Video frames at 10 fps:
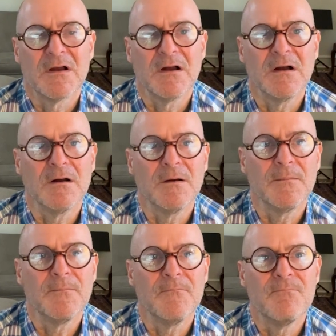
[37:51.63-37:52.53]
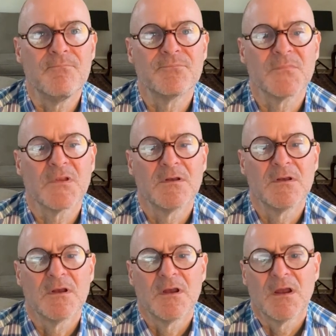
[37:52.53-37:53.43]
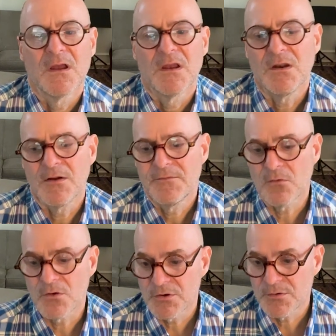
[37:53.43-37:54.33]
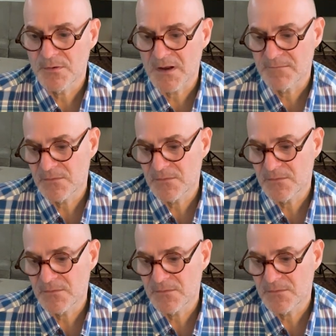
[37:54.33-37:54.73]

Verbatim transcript: You know, I feel good